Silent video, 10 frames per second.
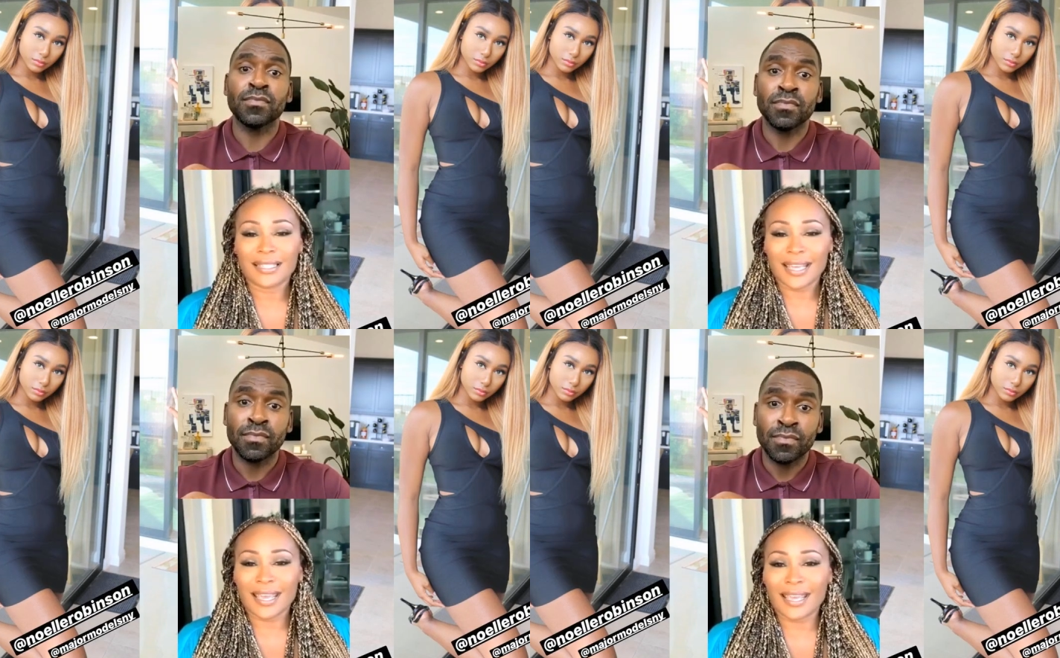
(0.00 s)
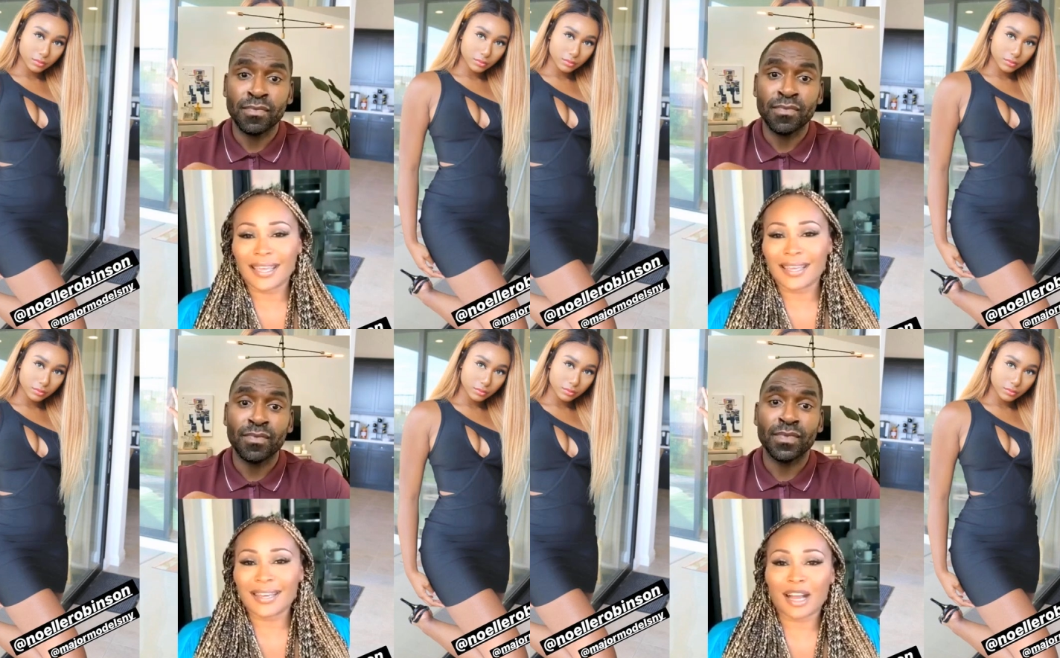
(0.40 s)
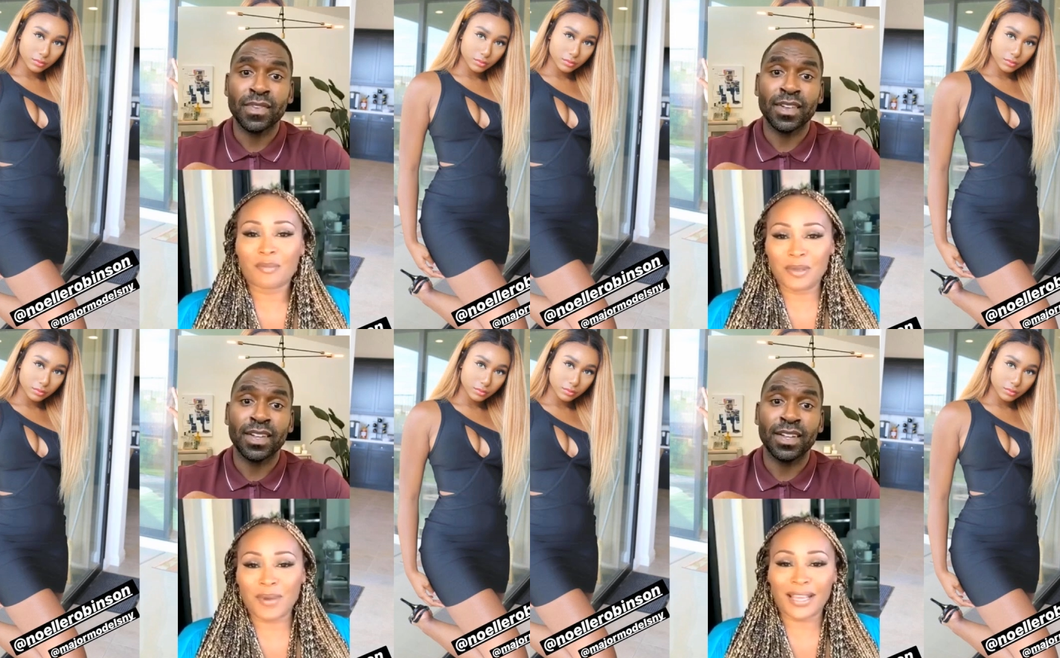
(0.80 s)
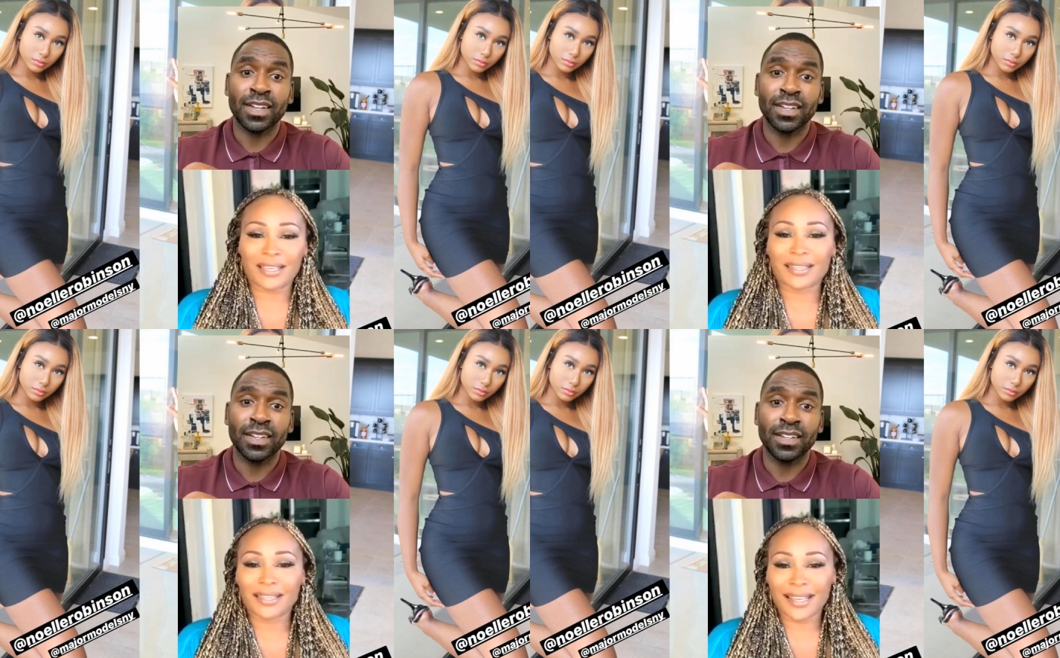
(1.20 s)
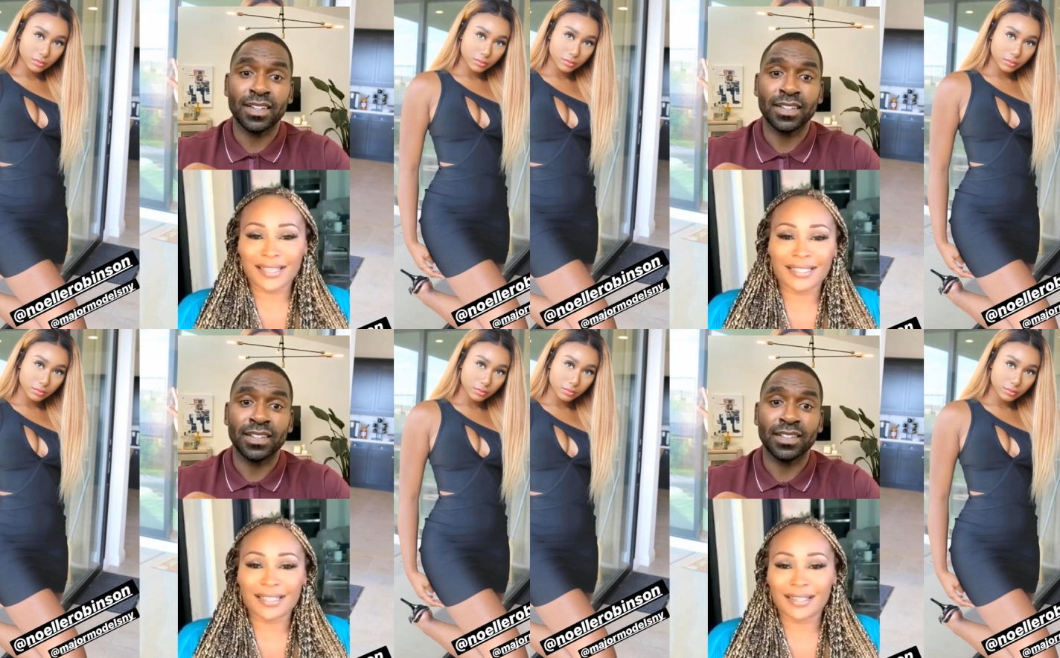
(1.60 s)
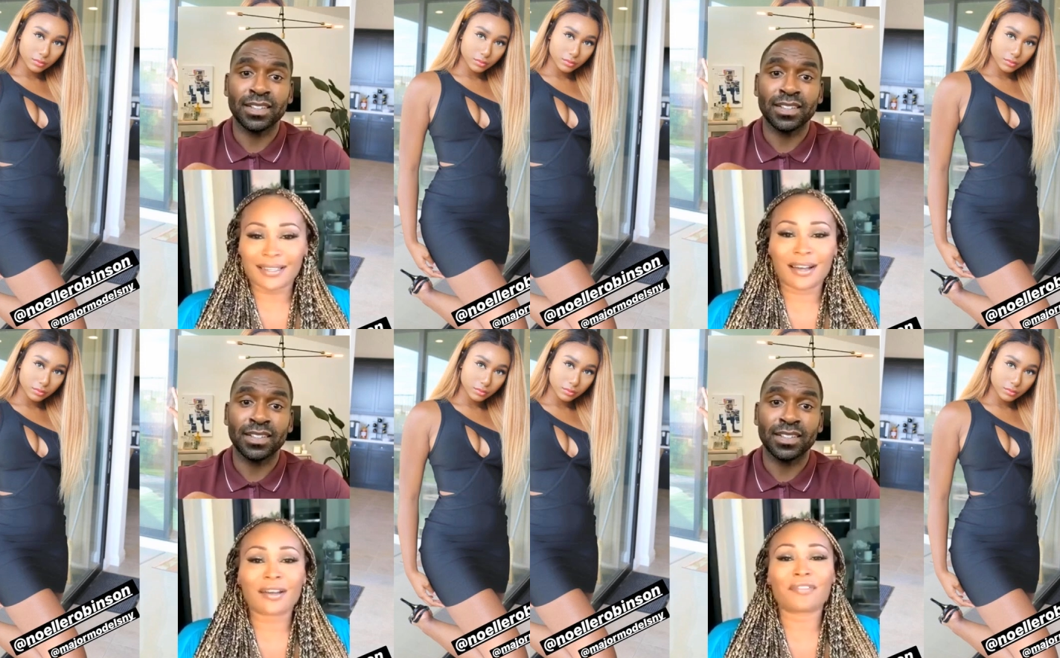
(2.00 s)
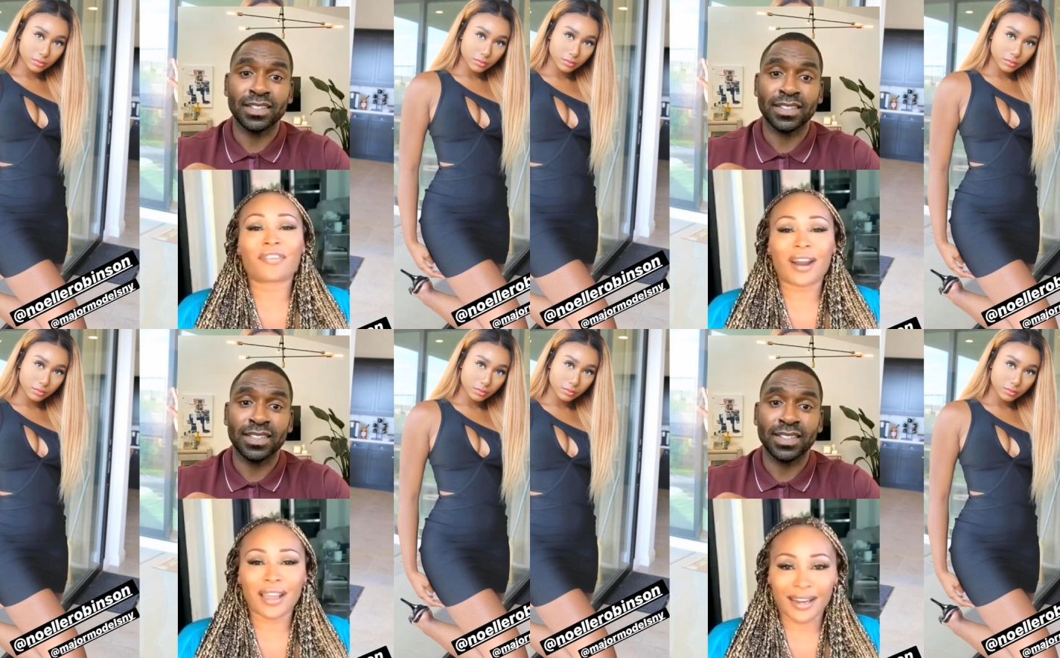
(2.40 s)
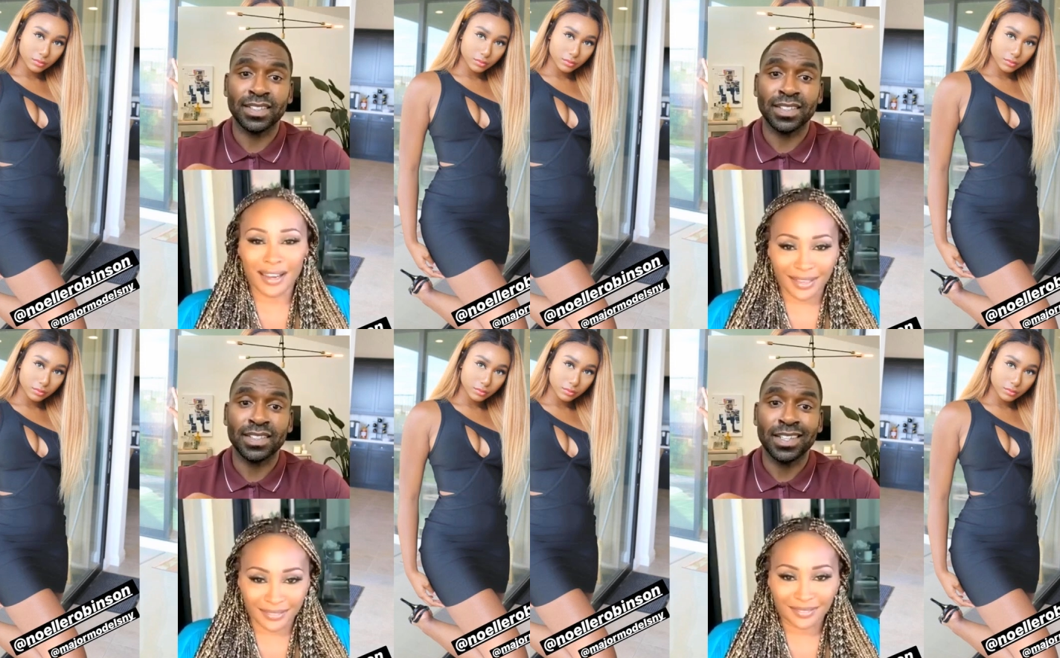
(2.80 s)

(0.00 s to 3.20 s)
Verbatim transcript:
Speaker 1: and I'll be back in Atlanta on Friday.